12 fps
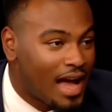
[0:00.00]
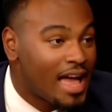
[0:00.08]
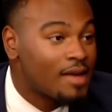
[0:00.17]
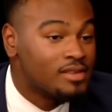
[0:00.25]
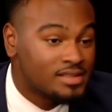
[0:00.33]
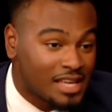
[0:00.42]
I
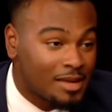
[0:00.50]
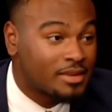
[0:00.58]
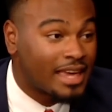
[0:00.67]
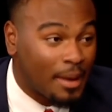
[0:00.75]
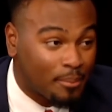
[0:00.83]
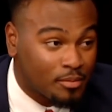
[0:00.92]
have the same
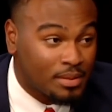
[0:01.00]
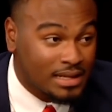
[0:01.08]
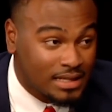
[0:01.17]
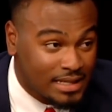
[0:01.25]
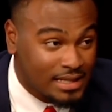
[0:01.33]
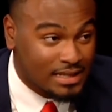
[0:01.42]

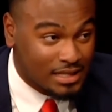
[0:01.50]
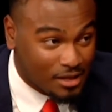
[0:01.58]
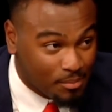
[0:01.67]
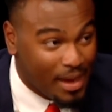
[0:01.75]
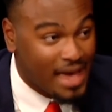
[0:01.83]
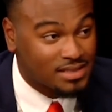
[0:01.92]
capability and the
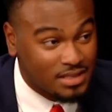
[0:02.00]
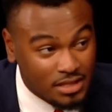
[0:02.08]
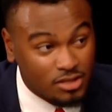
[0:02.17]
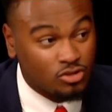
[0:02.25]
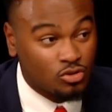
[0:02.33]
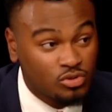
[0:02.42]

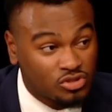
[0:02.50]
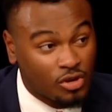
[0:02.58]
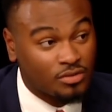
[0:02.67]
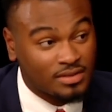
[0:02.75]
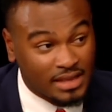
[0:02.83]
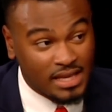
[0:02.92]
capacity to do
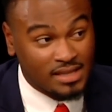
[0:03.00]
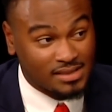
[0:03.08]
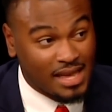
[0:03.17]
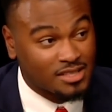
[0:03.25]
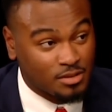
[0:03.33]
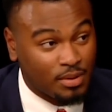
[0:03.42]
certain
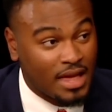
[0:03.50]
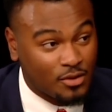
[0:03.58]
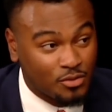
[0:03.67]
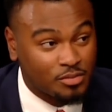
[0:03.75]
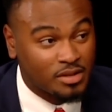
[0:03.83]
things as a black